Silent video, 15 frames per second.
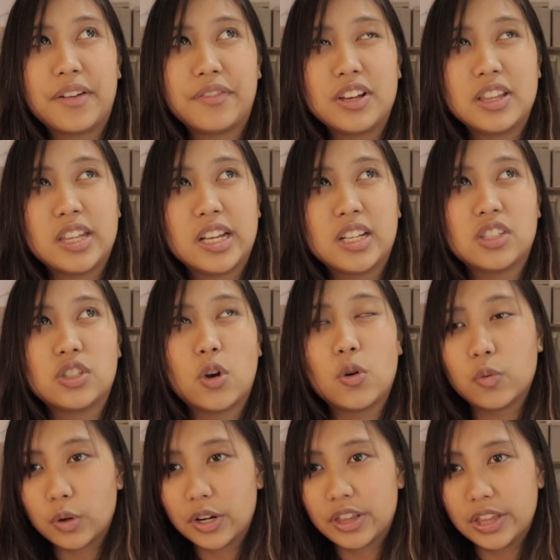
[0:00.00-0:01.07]
everything so
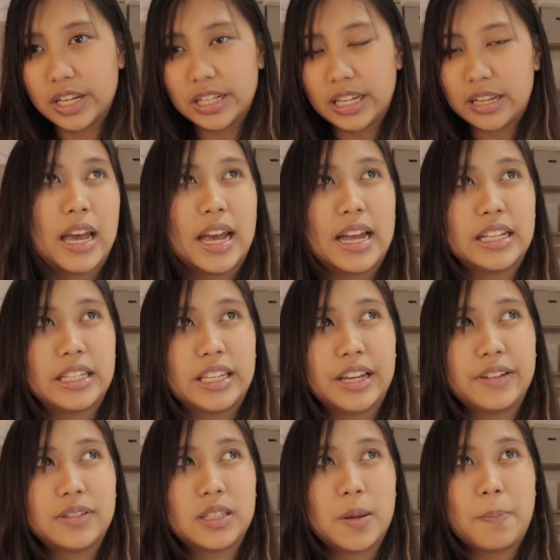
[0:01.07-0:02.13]
worth it. It
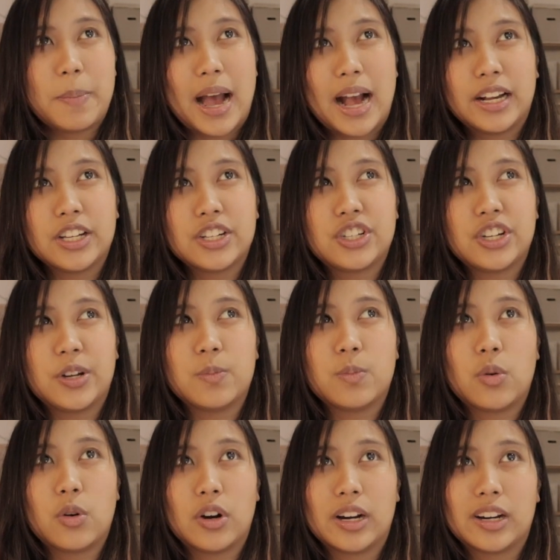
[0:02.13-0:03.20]
gives the
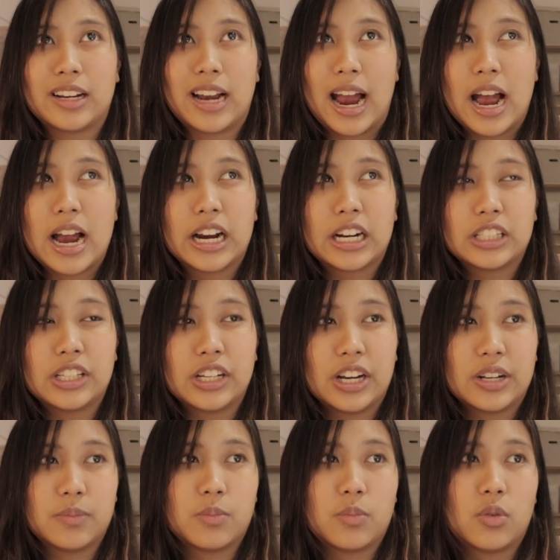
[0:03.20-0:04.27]
packaging more character
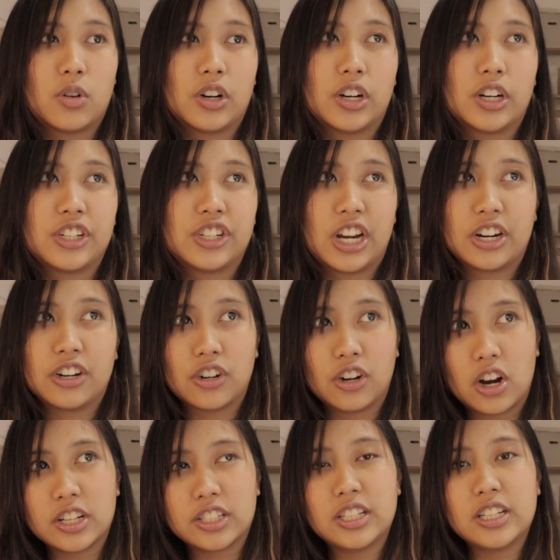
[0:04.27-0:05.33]
and more
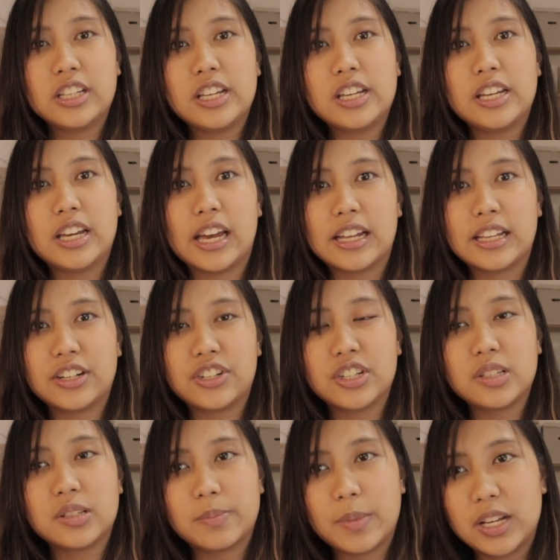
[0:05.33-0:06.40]
generosity, and it
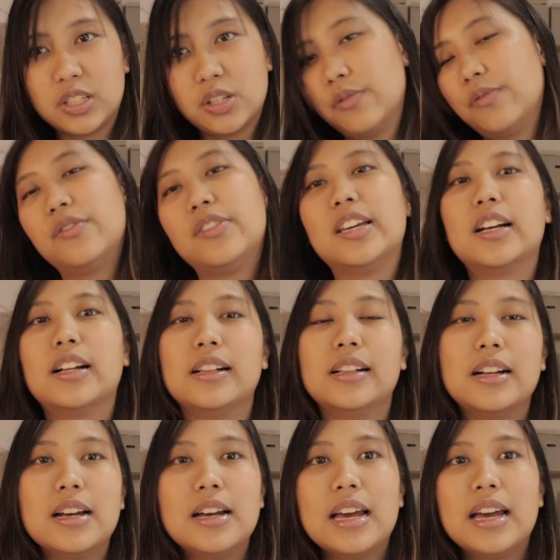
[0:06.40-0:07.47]
just makes you feel
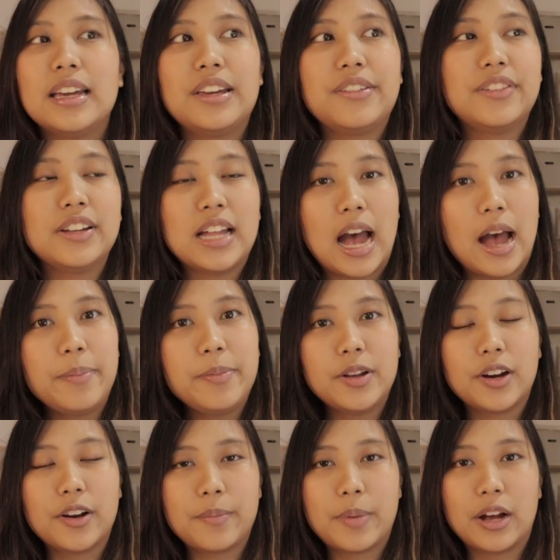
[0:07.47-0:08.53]
even
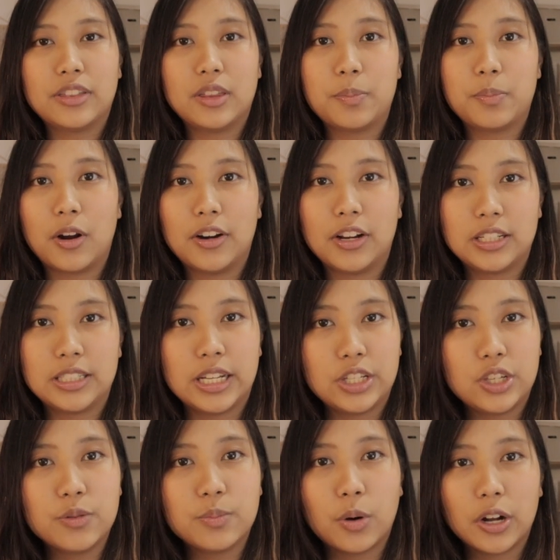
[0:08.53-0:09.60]
happier about the products
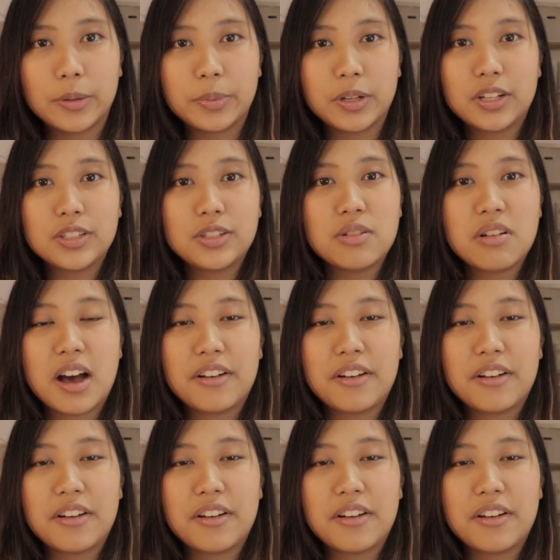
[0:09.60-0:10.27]
that you bought because you